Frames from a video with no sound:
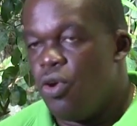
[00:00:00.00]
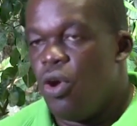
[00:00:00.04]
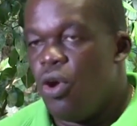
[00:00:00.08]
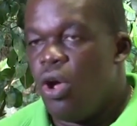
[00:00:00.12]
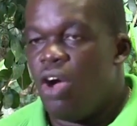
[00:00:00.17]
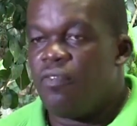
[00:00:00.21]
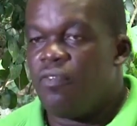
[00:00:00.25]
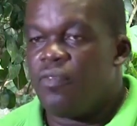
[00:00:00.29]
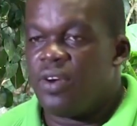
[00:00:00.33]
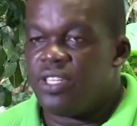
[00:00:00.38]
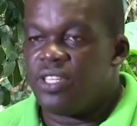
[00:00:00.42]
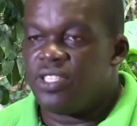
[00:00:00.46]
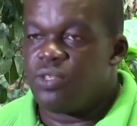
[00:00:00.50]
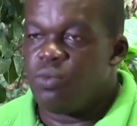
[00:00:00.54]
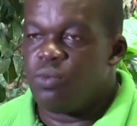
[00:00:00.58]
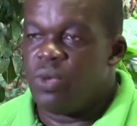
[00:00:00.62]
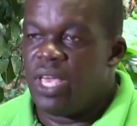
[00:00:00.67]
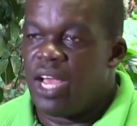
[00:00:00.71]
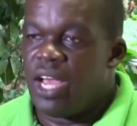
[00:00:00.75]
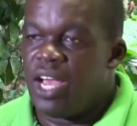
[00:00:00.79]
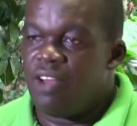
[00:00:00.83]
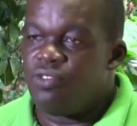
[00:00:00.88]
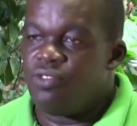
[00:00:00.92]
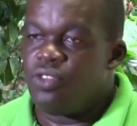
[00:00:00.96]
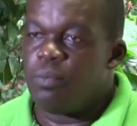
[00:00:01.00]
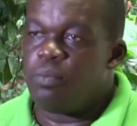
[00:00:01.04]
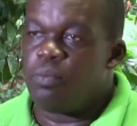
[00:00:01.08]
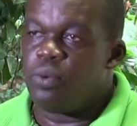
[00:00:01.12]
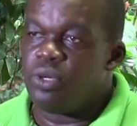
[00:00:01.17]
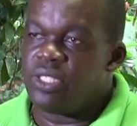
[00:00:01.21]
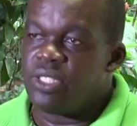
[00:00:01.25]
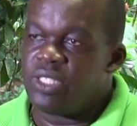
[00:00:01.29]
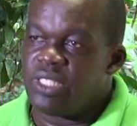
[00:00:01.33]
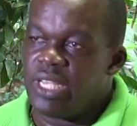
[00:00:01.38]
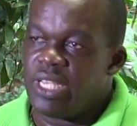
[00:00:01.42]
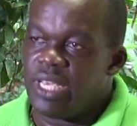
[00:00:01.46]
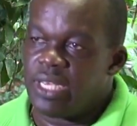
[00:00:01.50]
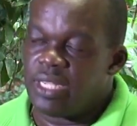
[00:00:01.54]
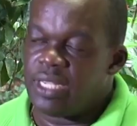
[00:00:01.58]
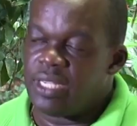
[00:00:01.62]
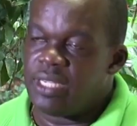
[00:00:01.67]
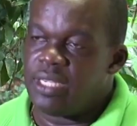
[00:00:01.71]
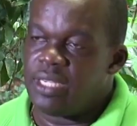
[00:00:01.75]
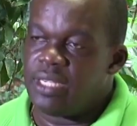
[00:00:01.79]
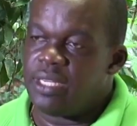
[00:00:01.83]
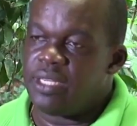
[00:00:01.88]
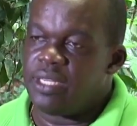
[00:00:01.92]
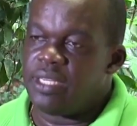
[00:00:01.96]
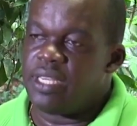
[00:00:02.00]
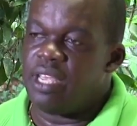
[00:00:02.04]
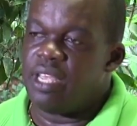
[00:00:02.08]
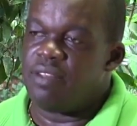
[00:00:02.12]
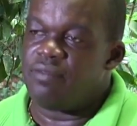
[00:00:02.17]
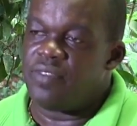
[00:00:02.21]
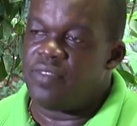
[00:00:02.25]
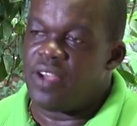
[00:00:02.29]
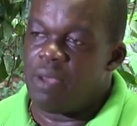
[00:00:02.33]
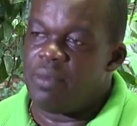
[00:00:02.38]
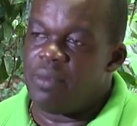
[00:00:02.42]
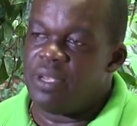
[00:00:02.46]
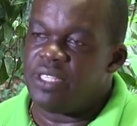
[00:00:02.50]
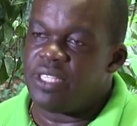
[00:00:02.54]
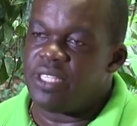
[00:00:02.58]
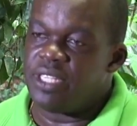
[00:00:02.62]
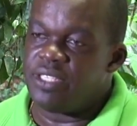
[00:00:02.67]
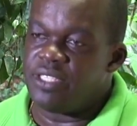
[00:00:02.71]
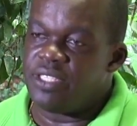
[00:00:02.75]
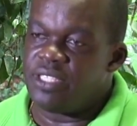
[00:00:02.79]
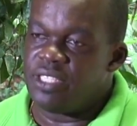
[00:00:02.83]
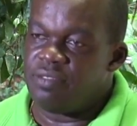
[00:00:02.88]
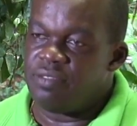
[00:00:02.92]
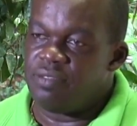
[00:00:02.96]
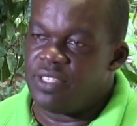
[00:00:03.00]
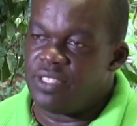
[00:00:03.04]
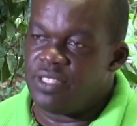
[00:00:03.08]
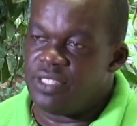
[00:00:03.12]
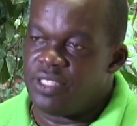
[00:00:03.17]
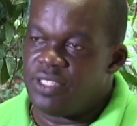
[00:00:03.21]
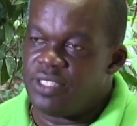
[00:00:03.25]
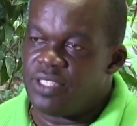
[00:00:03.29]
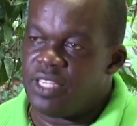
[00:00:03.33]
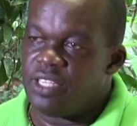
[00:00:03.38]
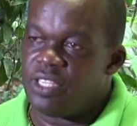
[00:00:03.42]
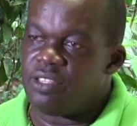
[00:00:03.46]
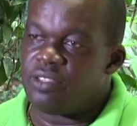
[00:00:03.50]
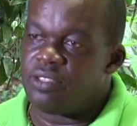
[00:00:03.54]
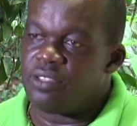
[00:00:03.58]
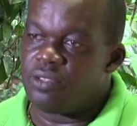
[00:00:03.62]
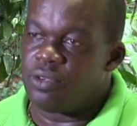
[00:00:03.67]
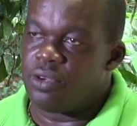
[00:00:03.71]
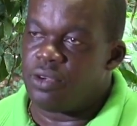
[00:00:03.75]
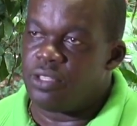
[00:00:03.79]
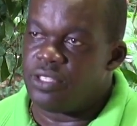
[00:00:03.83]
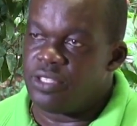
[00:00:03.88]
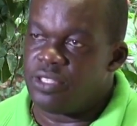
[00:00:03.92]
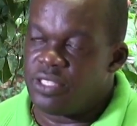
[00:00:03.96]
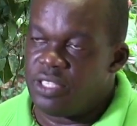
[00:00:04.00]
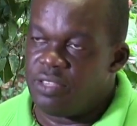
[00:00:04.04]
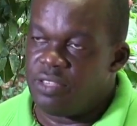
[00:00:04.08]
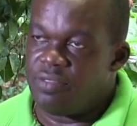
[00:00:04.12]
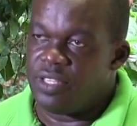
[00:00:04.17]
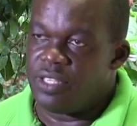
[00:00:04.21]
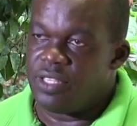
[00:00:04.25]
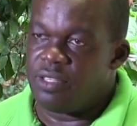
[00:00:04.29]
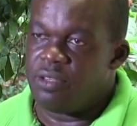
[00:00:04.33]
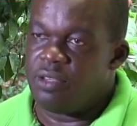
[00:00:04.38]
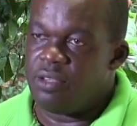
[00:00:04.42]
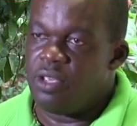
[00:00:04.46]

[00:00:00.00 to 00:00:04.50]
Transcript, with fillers: of course, we have to protect the environmental services and conserve it